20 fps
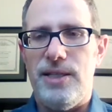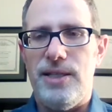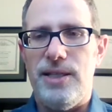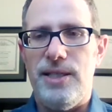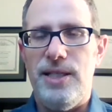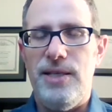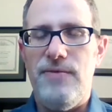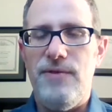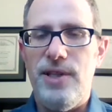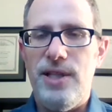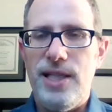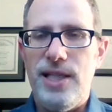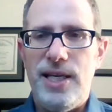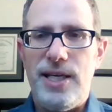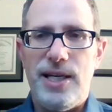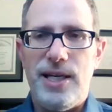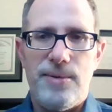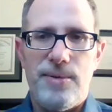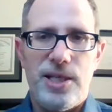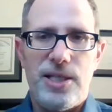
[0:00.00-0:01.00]
Even
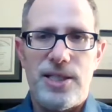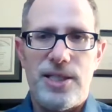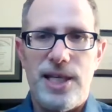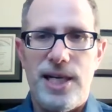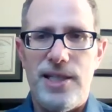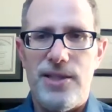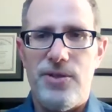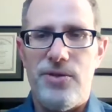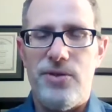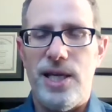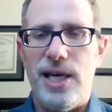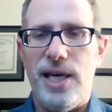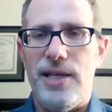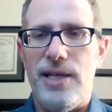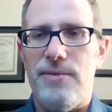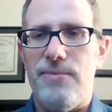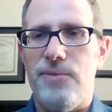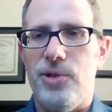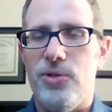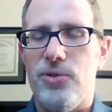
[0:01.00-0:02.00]
then, I mean, because I do
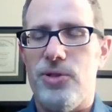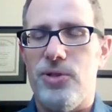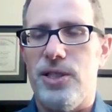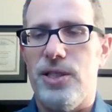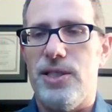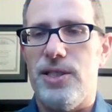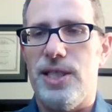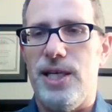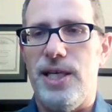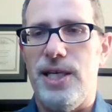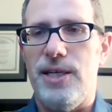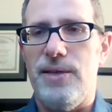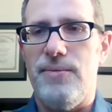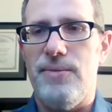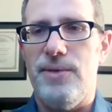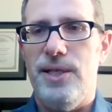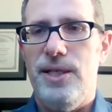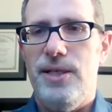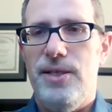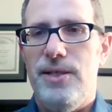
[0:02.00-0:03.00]
that most of the
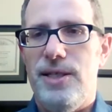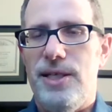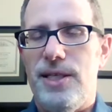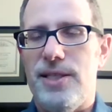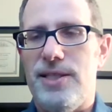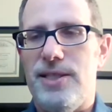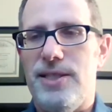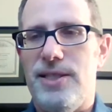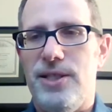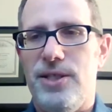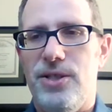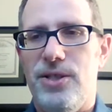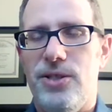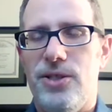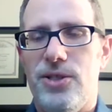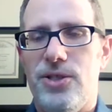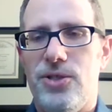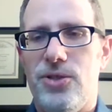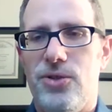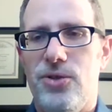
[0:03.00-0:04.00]
time, and still
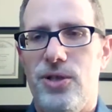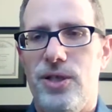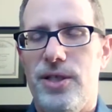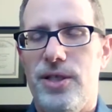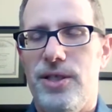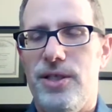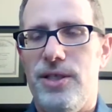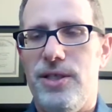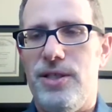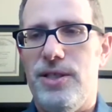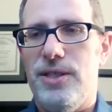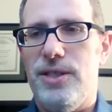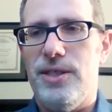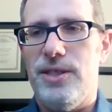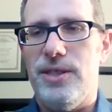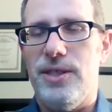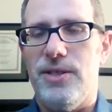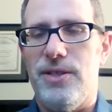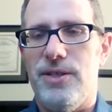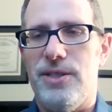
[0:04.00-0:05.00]
the soil,
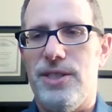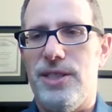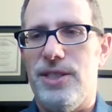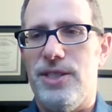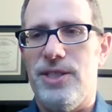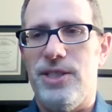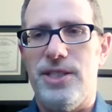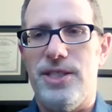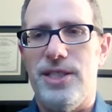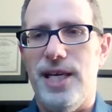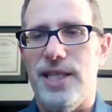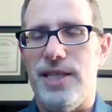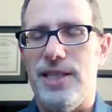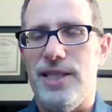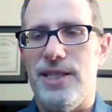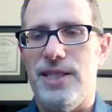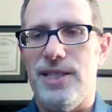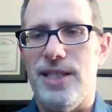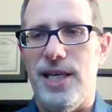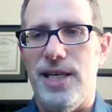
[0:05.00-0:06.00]
it's just not the
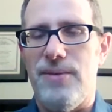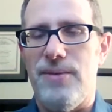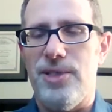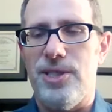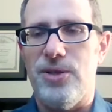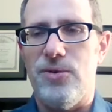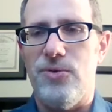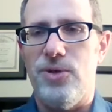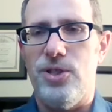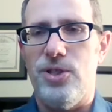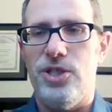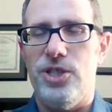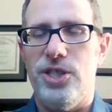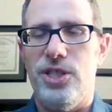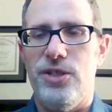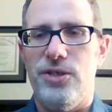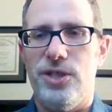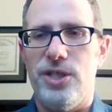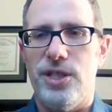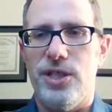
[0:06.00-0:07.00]
same as it was
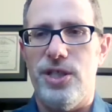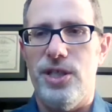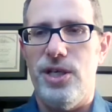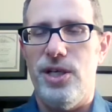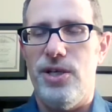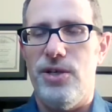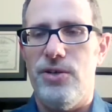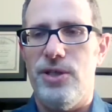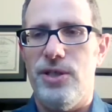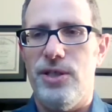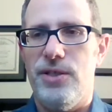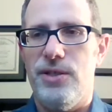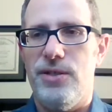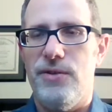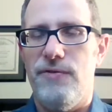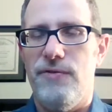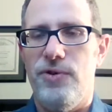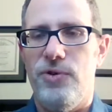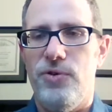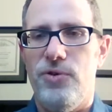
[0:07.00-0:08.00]
years ago. The
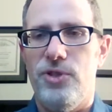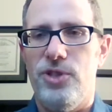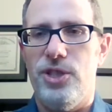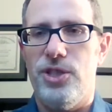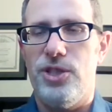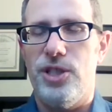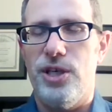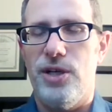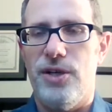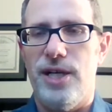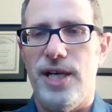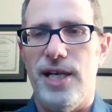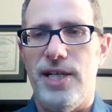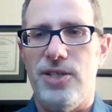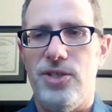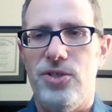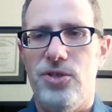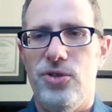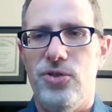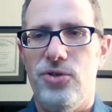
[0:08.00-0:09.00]
food just aren't
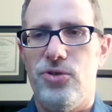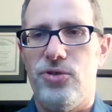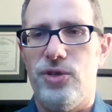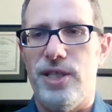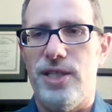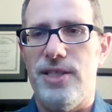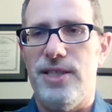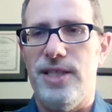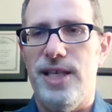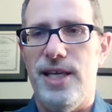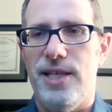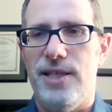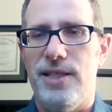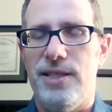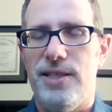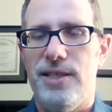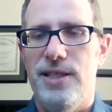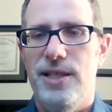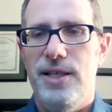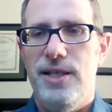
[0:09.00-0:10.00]
as nutrient
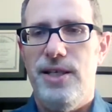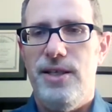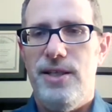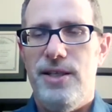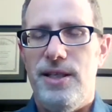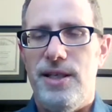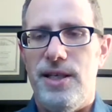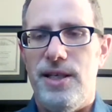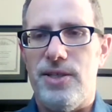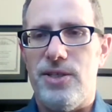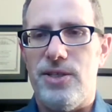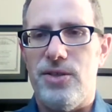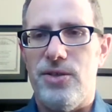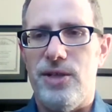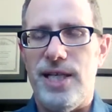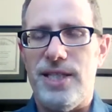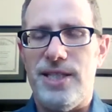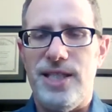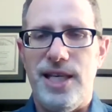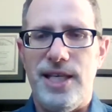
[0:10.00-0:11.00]
dense. So
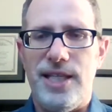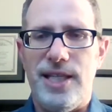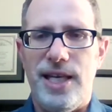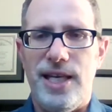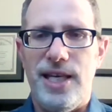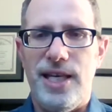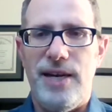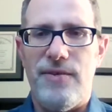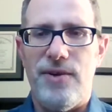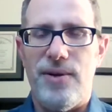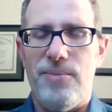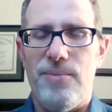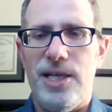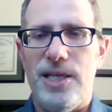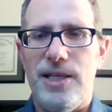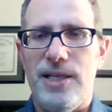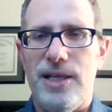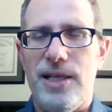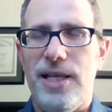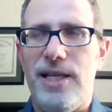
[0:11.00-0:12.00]
not saying that
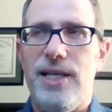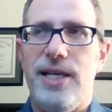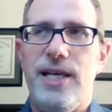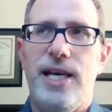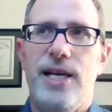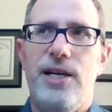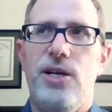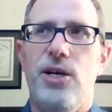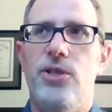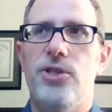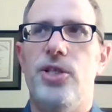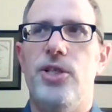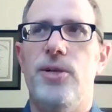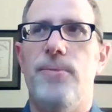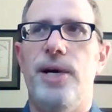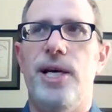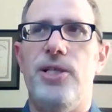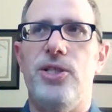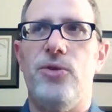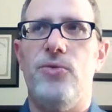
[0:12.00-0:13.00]
everybody, and again, it also
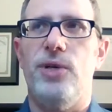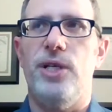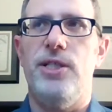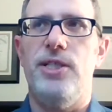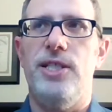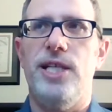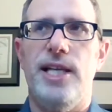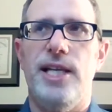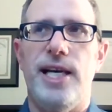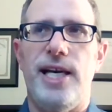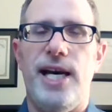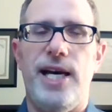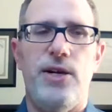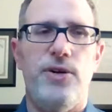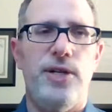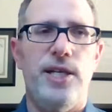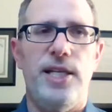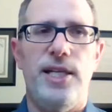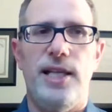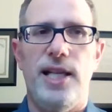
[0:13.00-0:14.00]
depends on what you do. Like, I
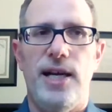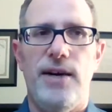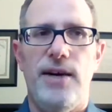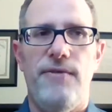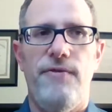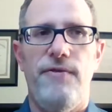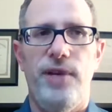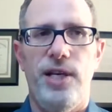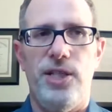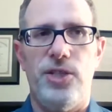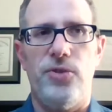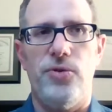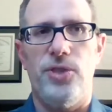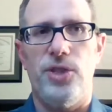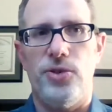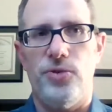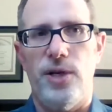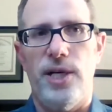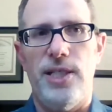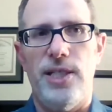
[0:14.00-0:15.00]
don't eat a lot of fish,
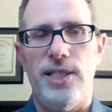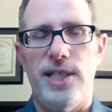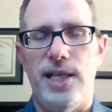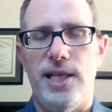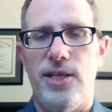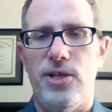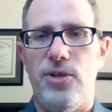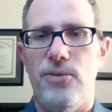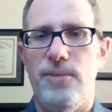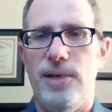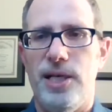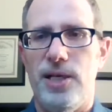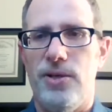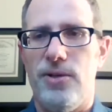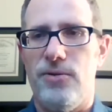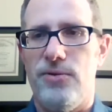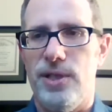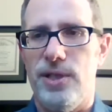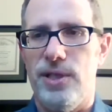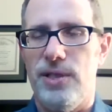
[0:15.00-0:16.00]
which is why I take an
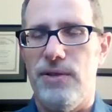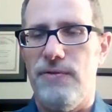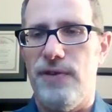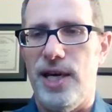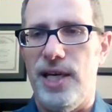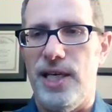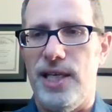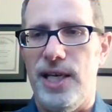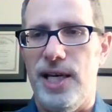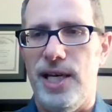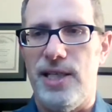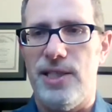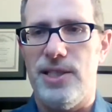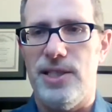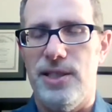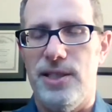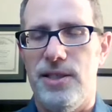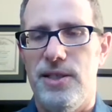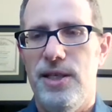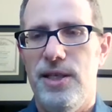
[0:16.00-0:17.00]
omega-3 fatty
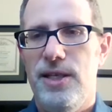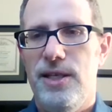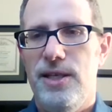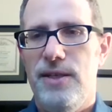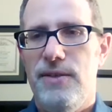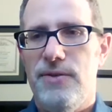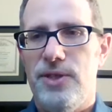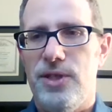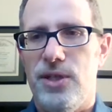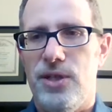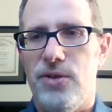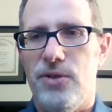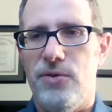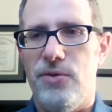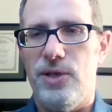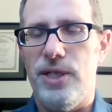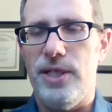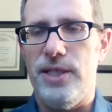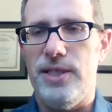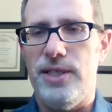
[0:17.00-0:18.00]
acid. So it
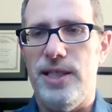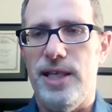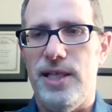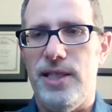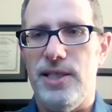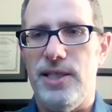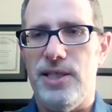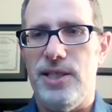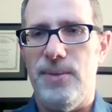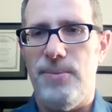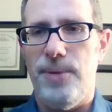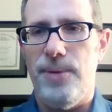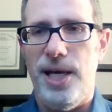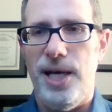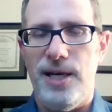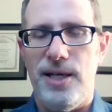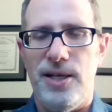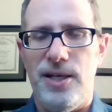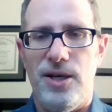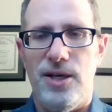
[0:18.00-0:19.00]
really does
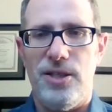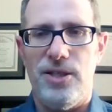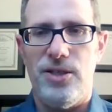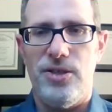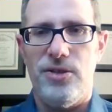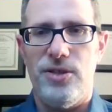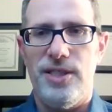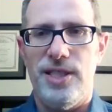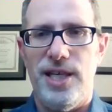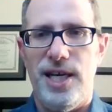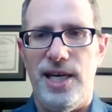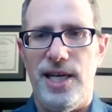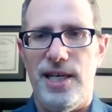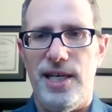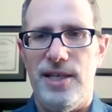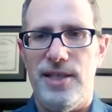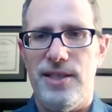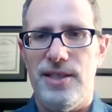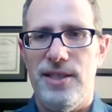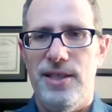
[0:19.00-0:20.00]
depend on your
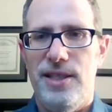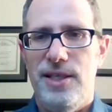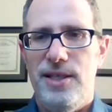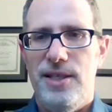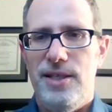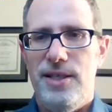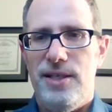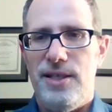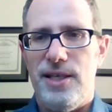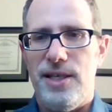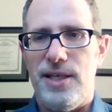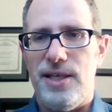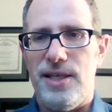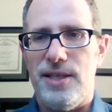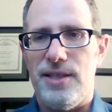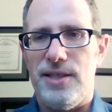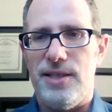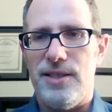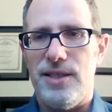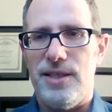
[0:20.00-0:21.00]
diet.
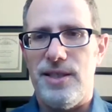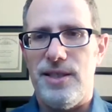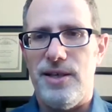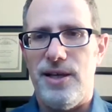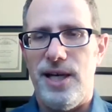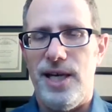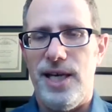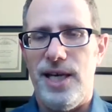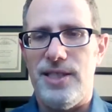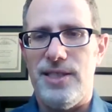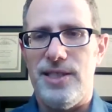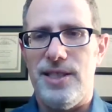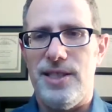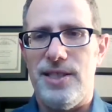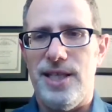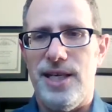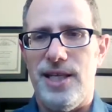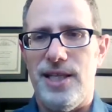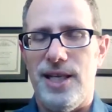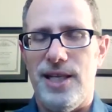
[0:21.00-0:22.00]
And I hate to
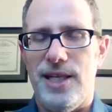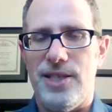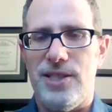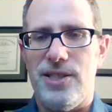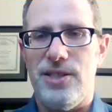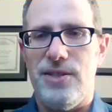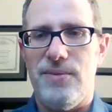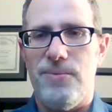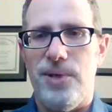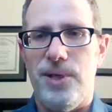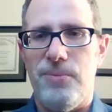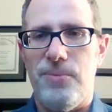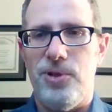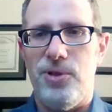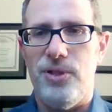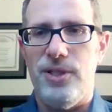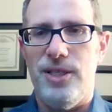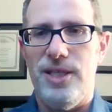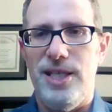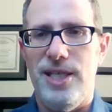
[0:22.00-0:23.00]
say that
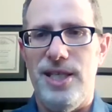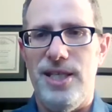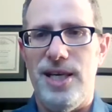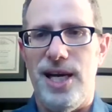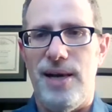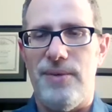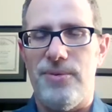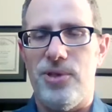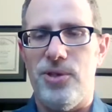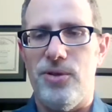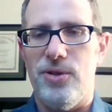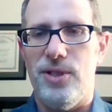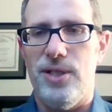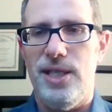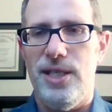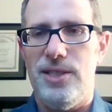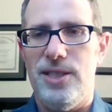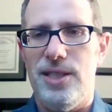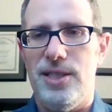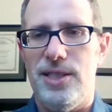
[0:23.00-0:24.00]
people absolutely
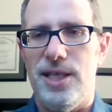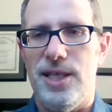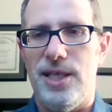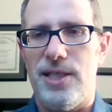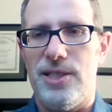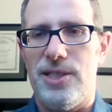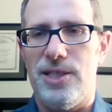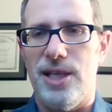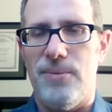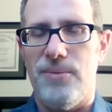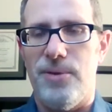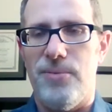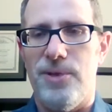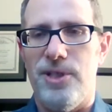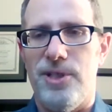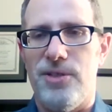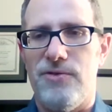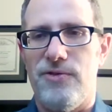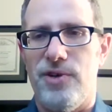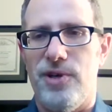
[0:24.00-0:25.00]
need to take
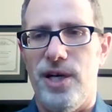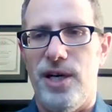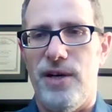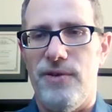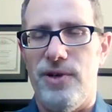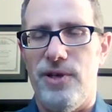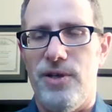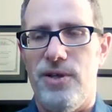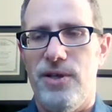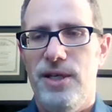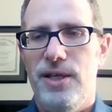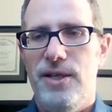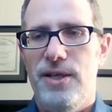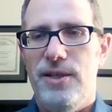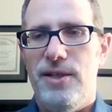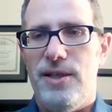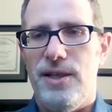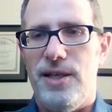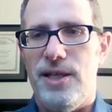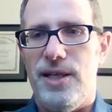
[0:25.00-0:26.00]
supplements forever.
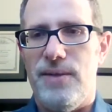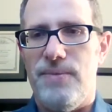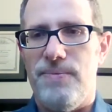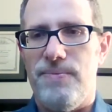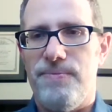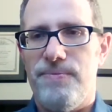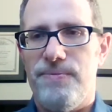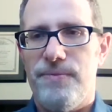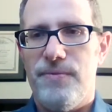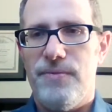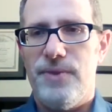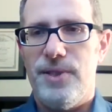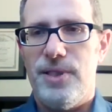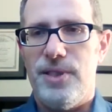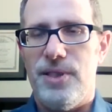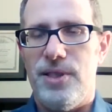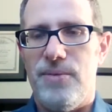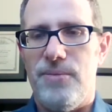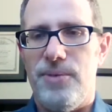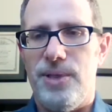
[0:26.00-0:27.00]
um,
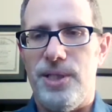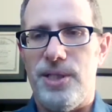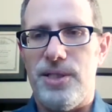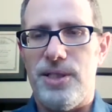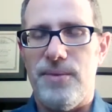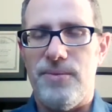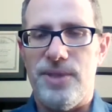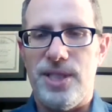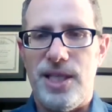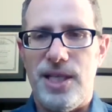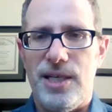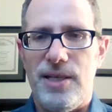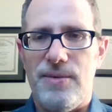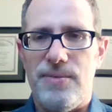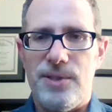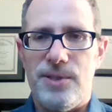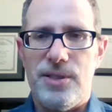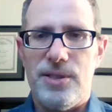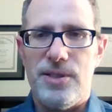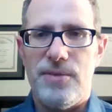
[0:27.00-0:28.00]
but
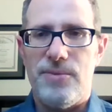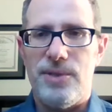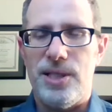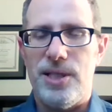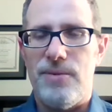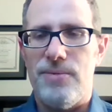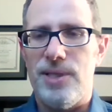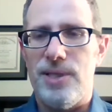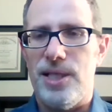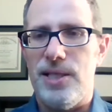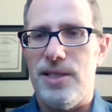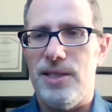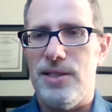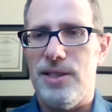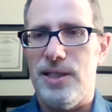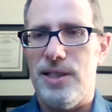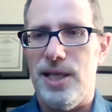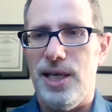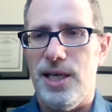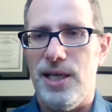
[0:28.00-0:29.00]
sometimes that is
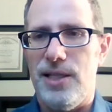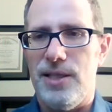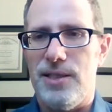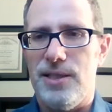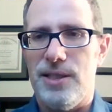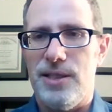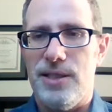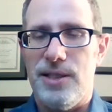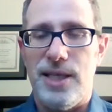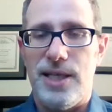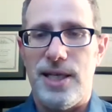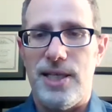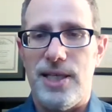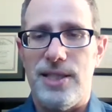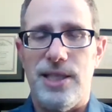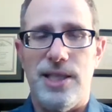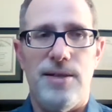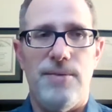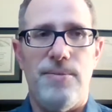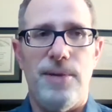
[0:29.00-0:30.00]
the case. And like I
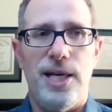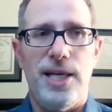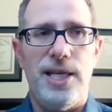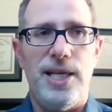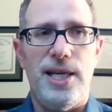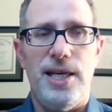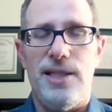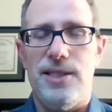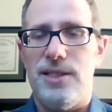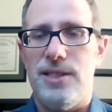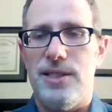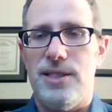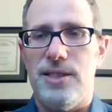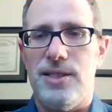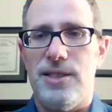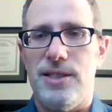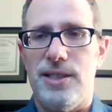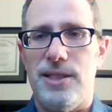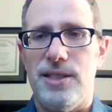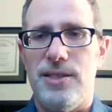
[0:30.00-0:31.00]
said, in my case,
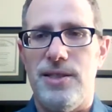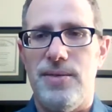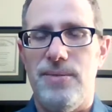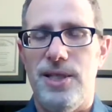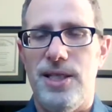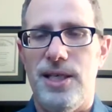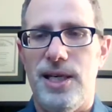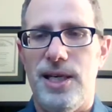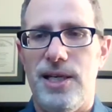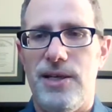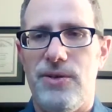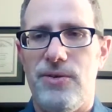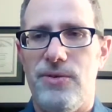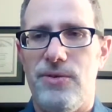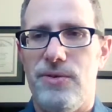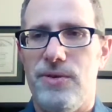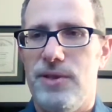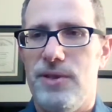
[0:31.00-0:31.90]
it's to me, I don't,